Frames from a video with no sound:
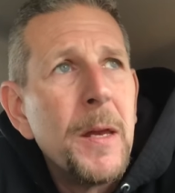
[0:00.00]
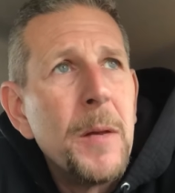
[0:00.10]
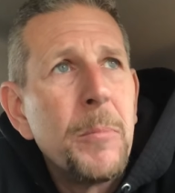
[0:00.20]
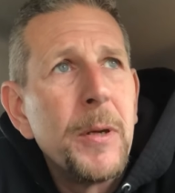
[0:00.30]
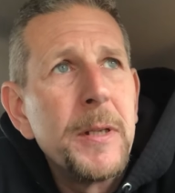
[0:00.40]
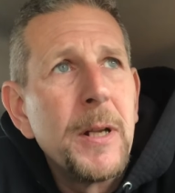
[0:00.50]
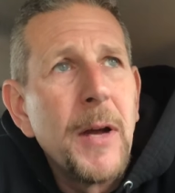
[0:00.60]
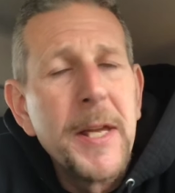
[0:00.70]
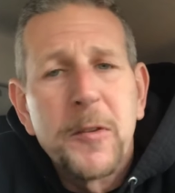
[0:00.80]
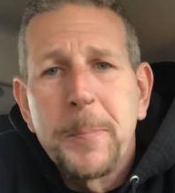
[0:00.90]
But I
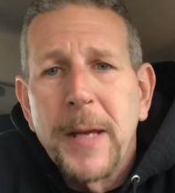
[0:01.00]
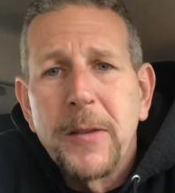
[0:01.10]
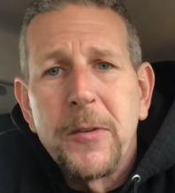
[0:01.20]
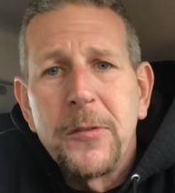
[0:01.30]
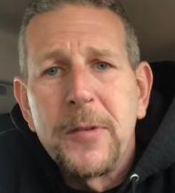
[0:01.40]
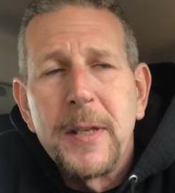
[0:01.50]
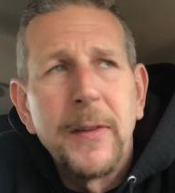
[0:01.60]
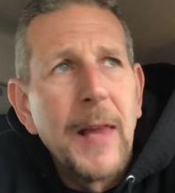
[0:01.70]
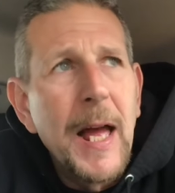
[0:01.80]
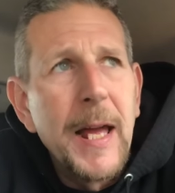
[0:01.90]
expected to see
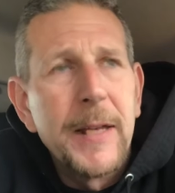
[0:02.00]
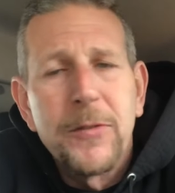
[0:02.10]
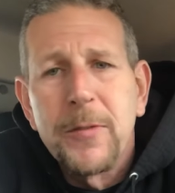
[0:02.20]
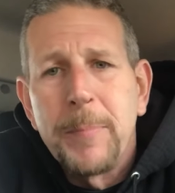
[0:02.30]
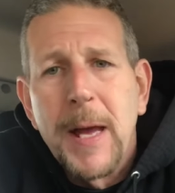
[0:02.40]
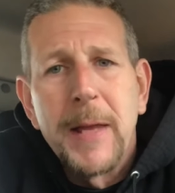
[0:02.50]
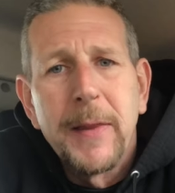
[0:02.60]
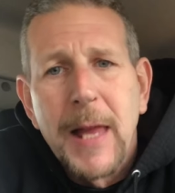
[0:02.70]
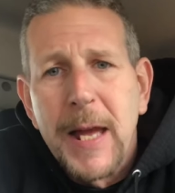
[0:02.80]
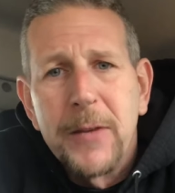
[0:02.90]
lines upon
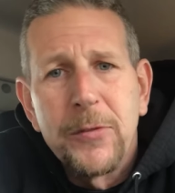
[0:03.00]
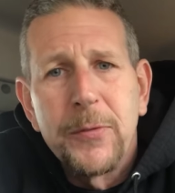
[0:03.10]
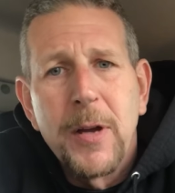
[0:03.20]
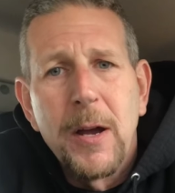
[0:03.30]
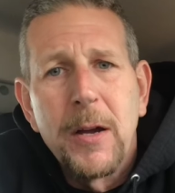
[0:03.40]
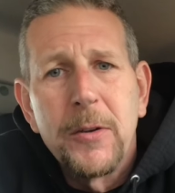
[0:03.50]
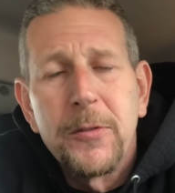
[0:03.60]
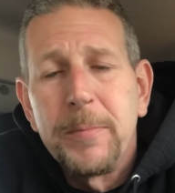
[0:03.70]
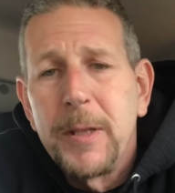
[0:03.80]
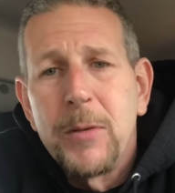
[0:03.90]
lines of cars,
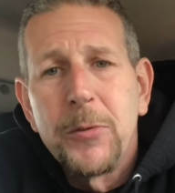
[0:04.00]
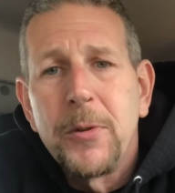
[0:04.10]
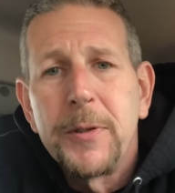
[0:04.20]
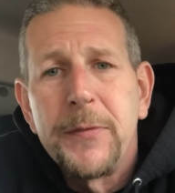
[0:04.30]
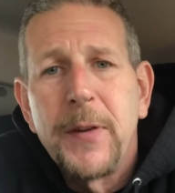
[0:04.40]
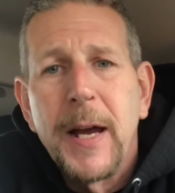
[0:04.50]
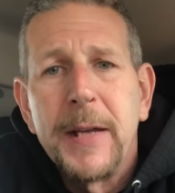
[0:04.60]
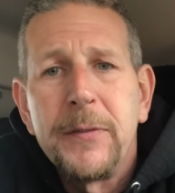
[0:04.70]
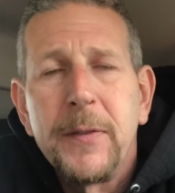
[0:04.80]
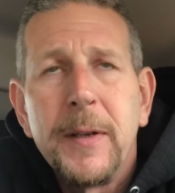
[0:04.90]
and there was only
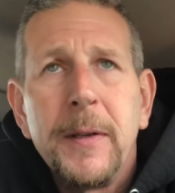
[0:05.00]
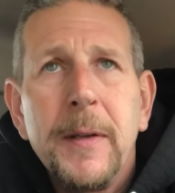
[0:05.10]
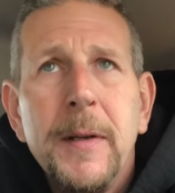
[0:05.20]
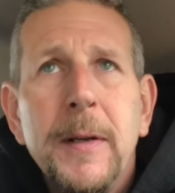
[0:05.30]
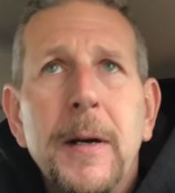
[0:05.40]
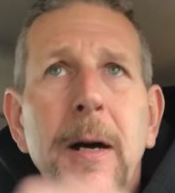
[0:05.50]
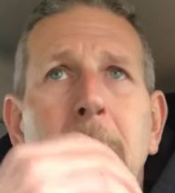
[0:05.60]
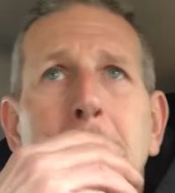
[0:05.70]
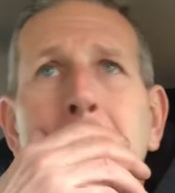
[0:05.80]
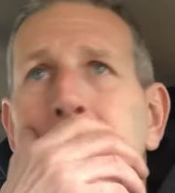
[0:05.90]
5.
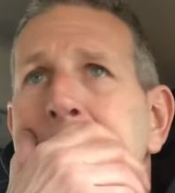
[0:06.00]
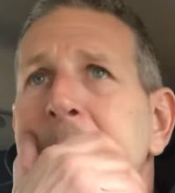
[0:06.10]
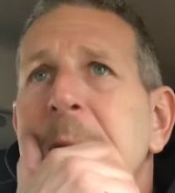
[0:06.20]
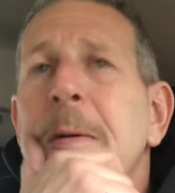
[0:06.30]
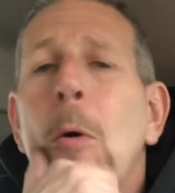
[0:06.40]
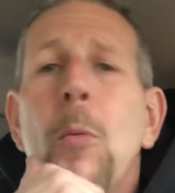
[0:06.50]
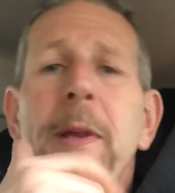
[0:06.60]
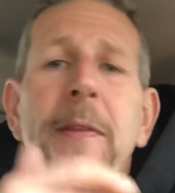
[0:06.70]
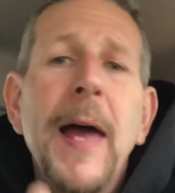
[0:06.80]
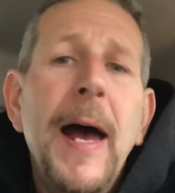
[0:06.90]

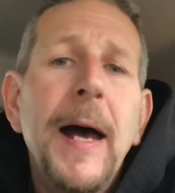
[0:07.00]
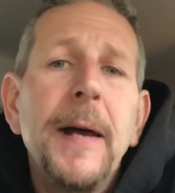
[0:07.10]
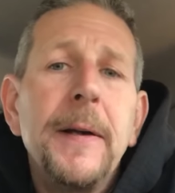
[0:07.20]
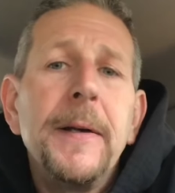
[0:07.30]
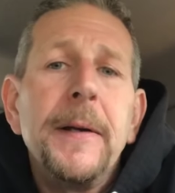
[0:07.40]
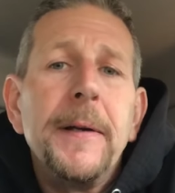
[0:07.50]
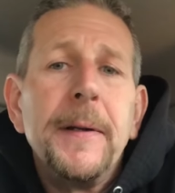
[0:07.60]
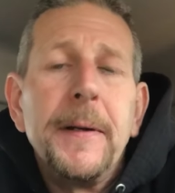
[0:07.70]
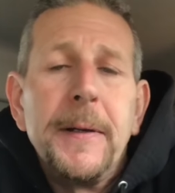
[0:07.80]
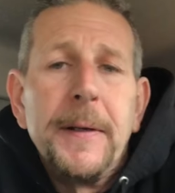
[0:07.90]
With that,
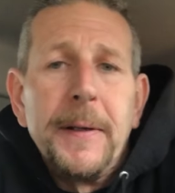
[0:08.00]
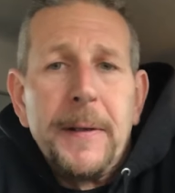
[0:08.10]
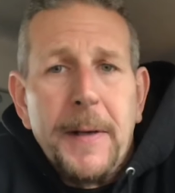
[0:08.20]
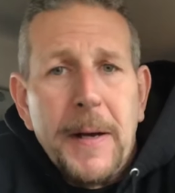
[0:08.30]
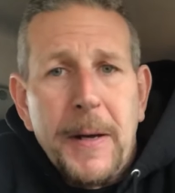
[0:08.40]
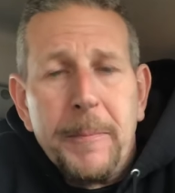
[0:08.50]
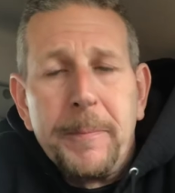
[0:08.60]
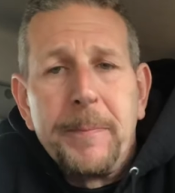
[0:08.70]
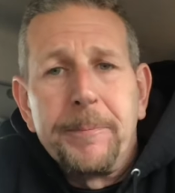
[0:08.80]
um,